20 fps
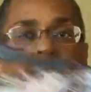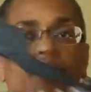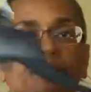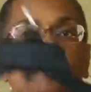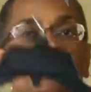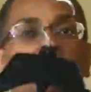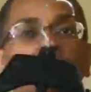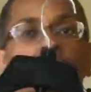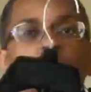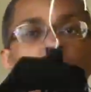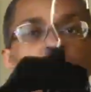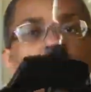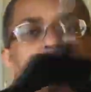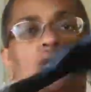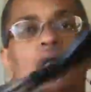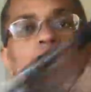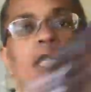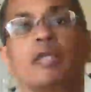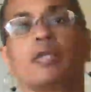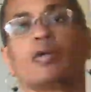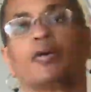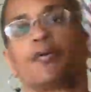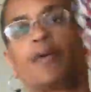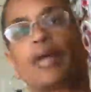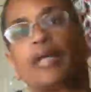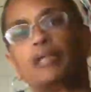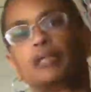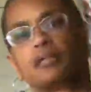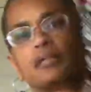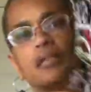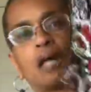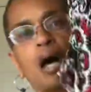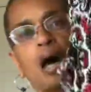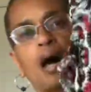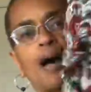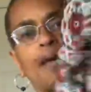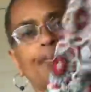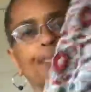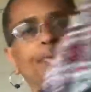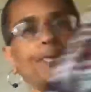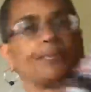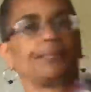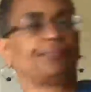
I mean, just a great top.